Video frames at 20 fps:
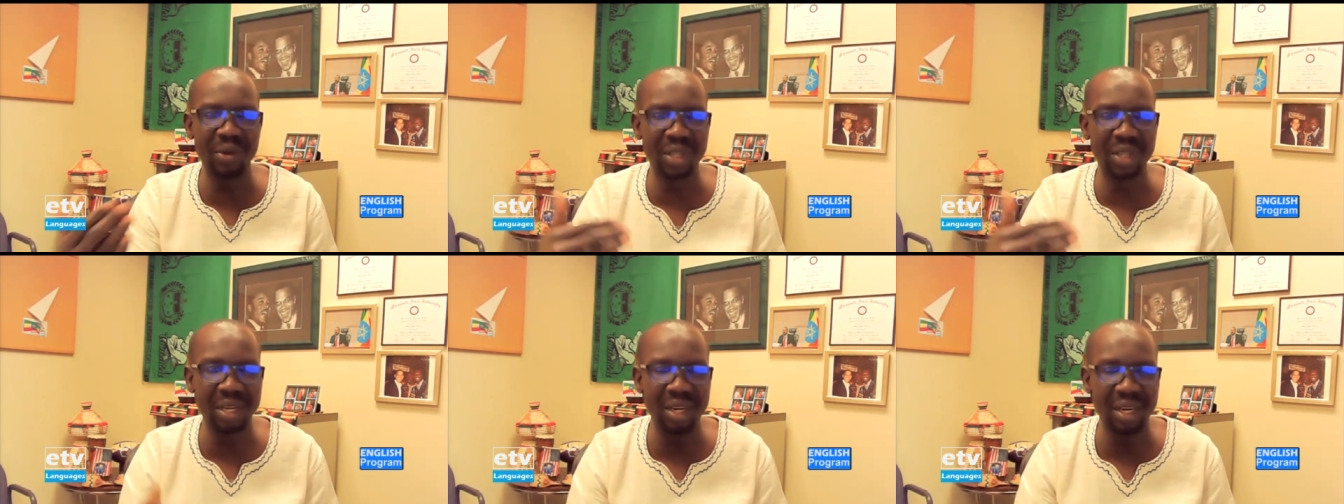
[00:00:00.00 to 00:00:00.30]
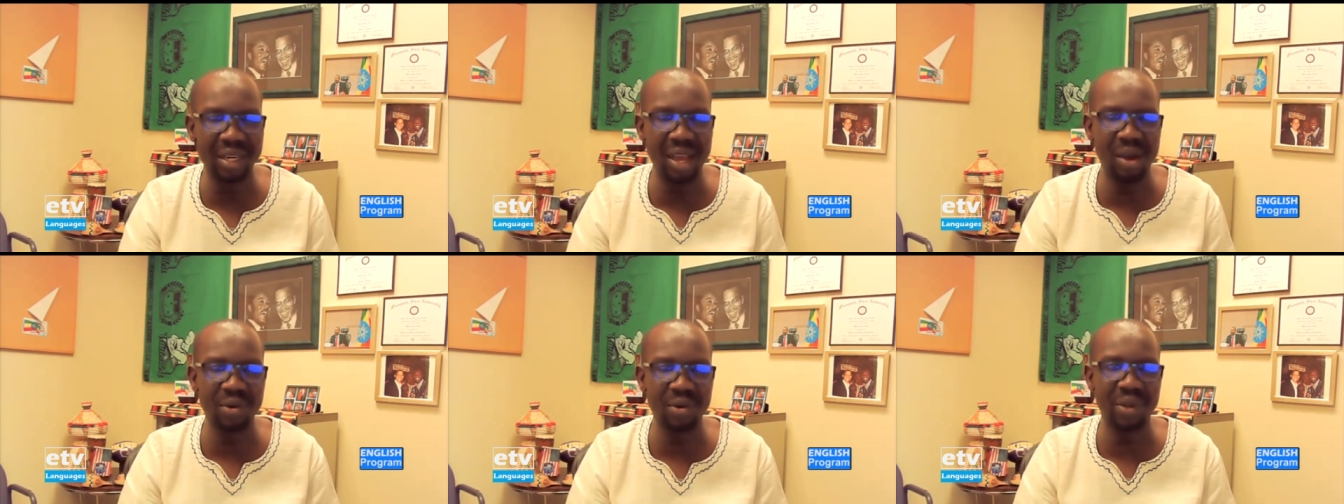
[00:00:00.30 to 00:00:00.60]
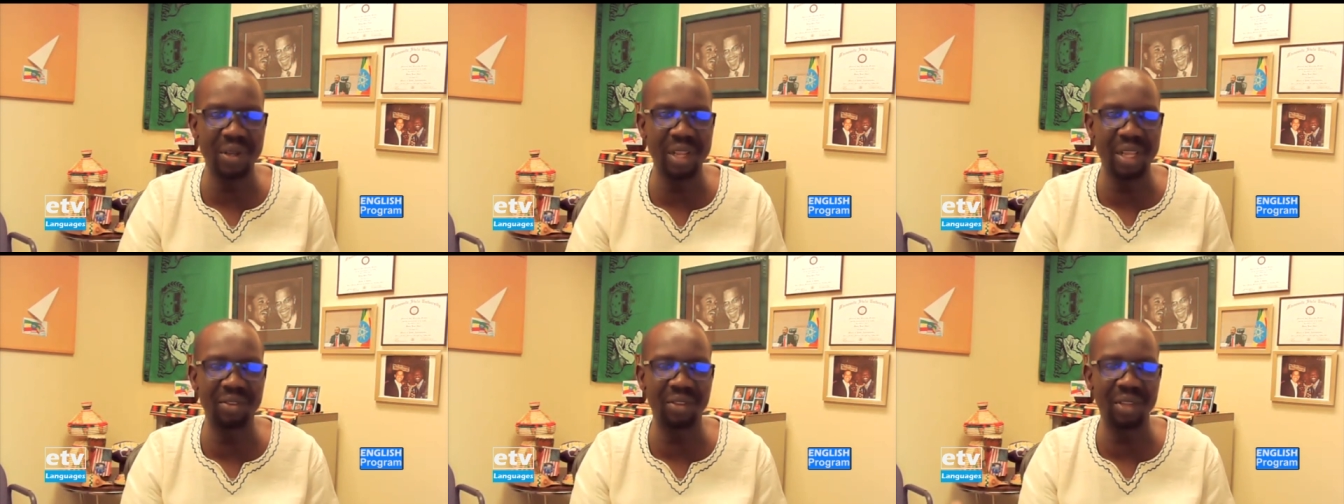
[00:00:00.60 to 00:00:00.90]
to turn around
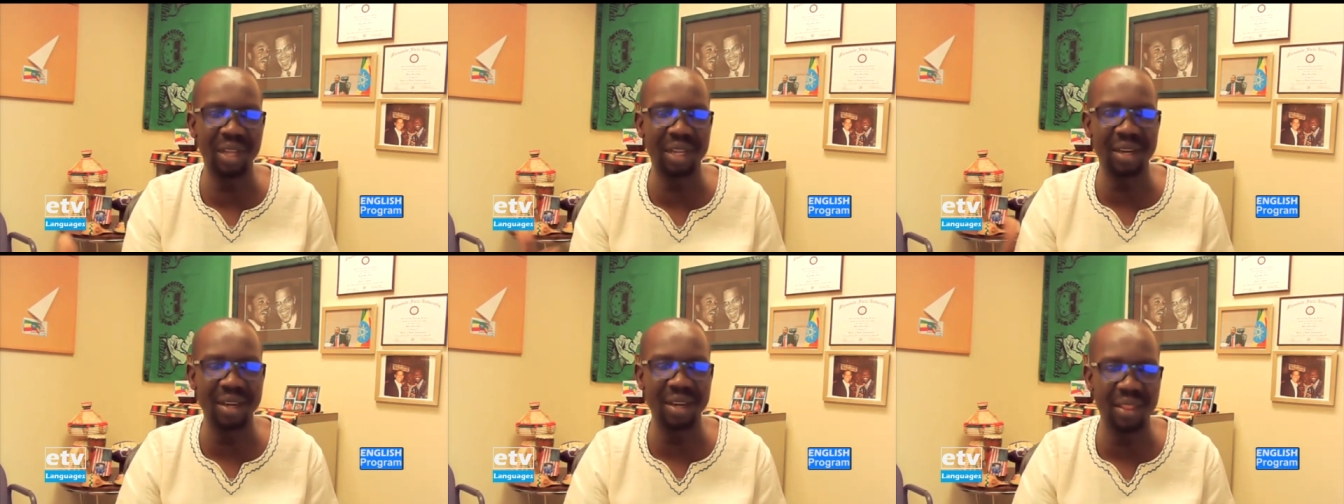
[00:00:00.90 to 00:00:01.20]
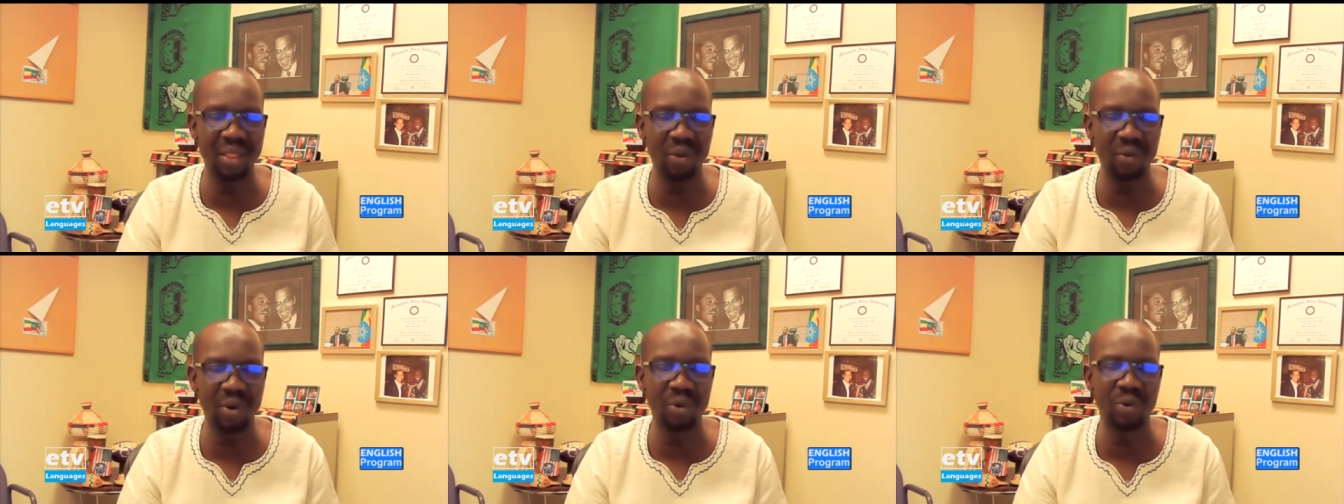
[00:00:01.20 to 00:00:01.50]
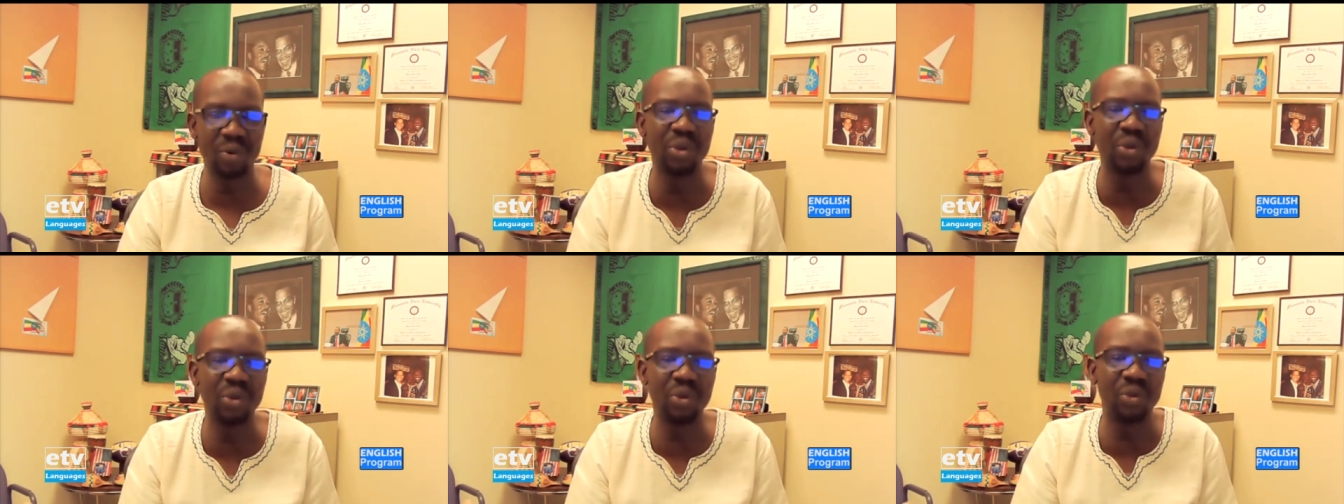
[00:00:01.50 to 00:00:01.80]
today, start another one.
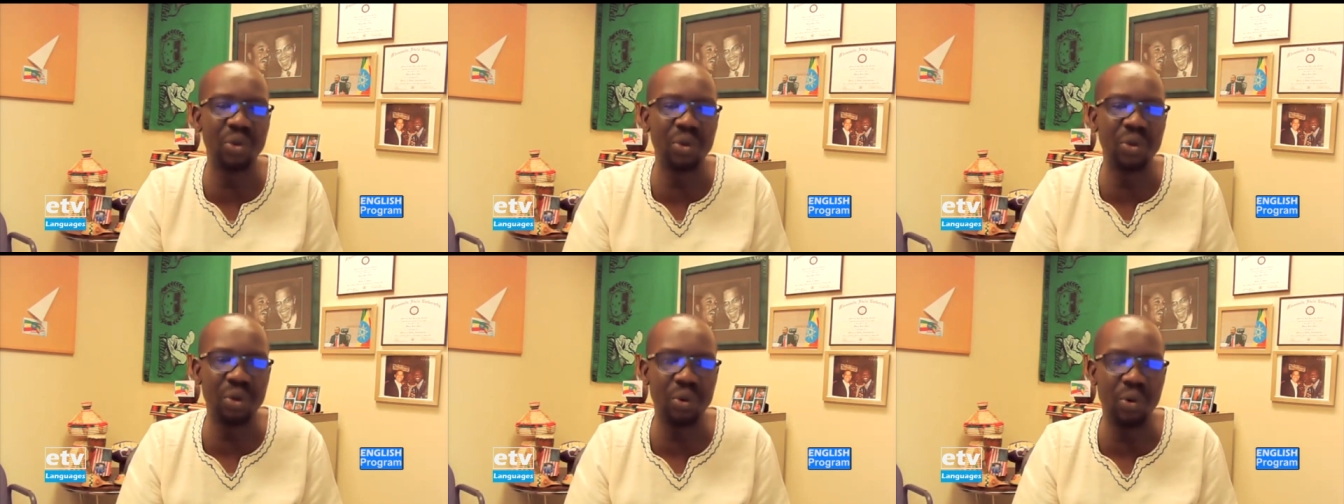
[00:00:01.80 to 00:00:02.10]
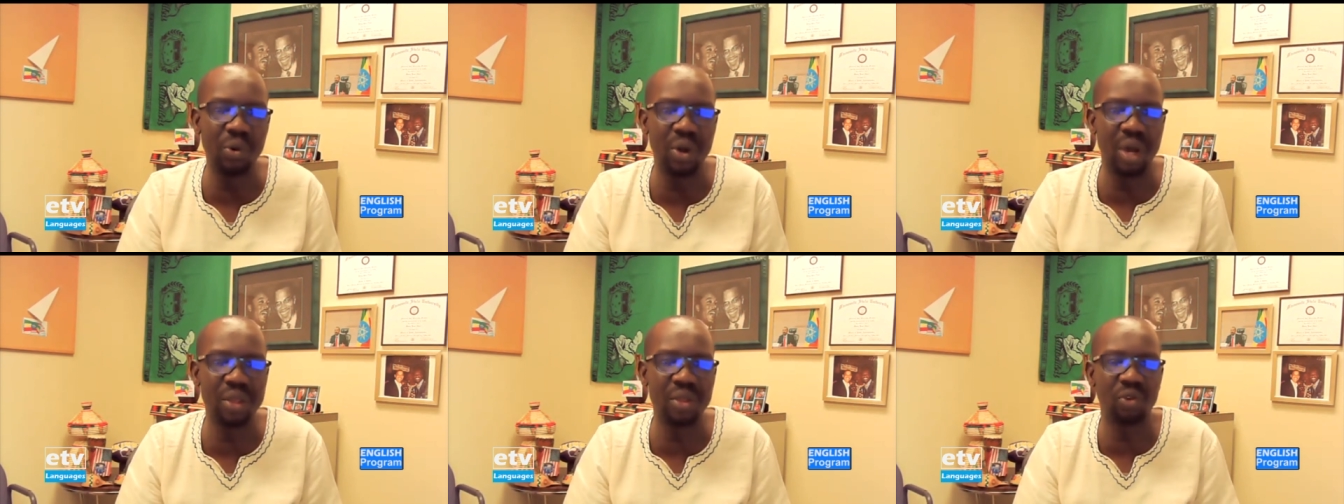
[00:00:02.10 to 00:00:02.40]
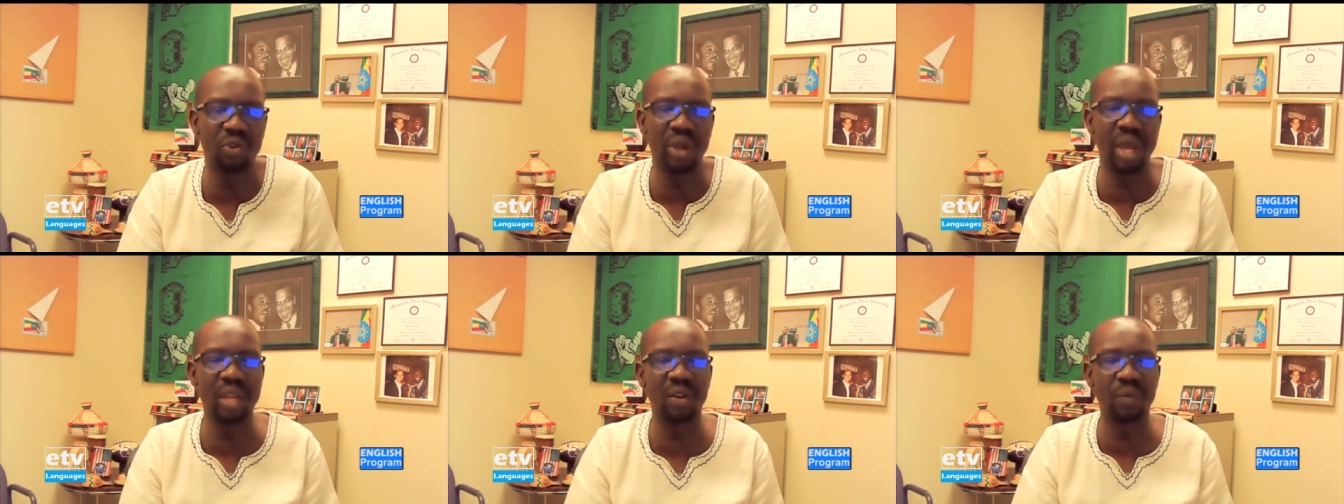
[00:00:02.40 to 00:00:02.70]
Who are you
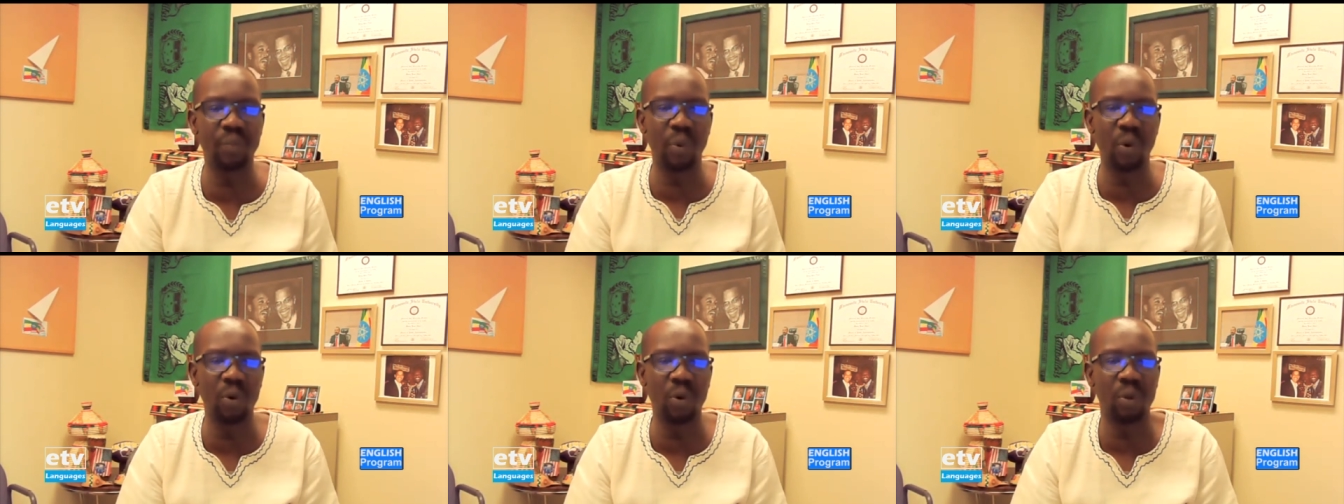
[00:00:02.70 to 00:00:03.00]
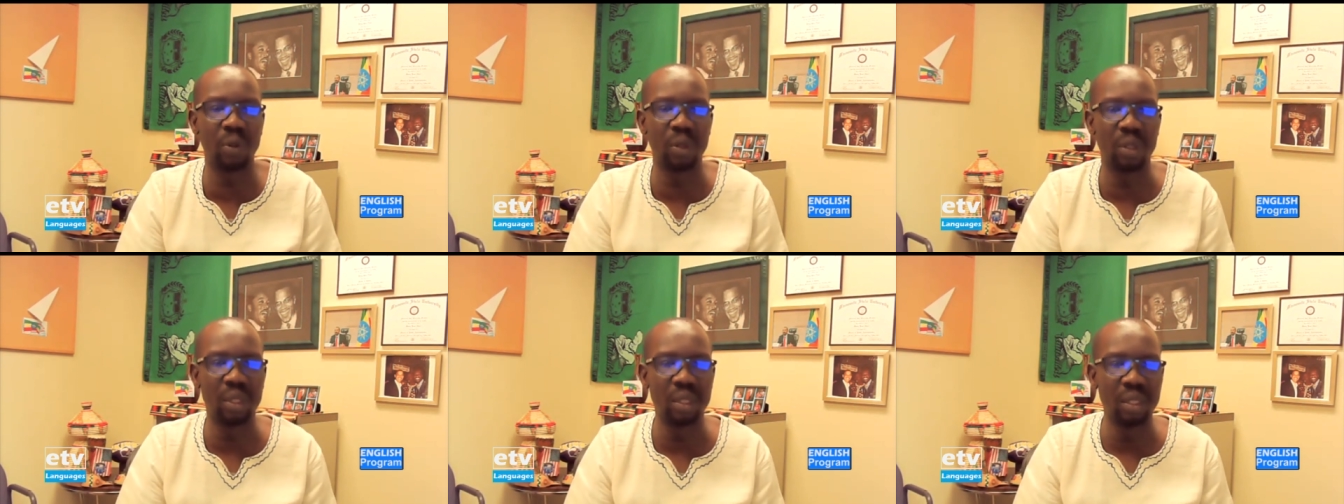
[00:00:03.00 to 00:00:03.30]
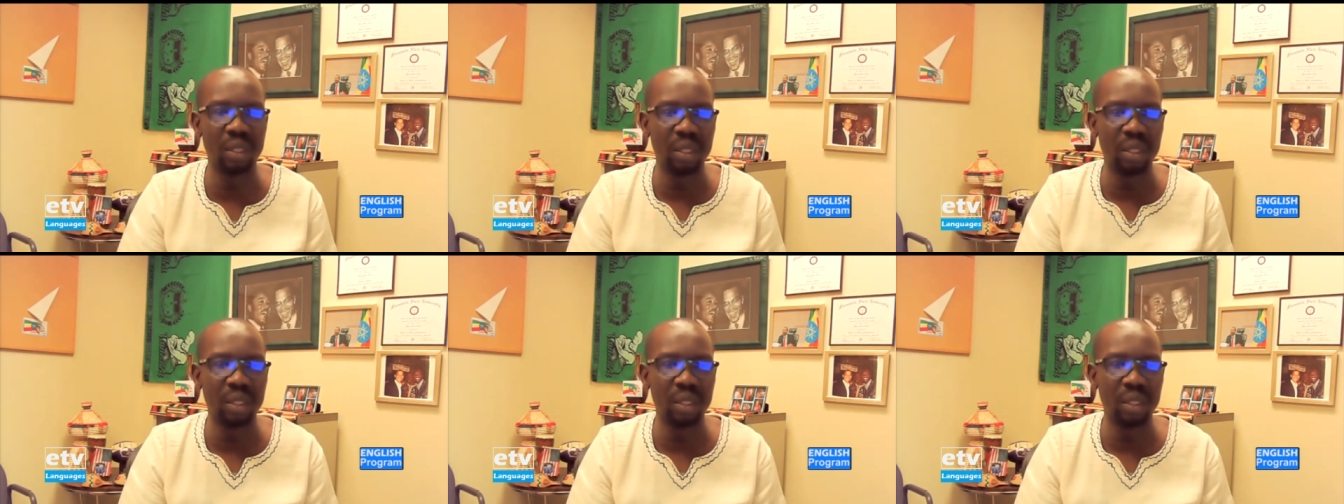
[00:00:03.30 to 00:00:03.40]
trying to fool?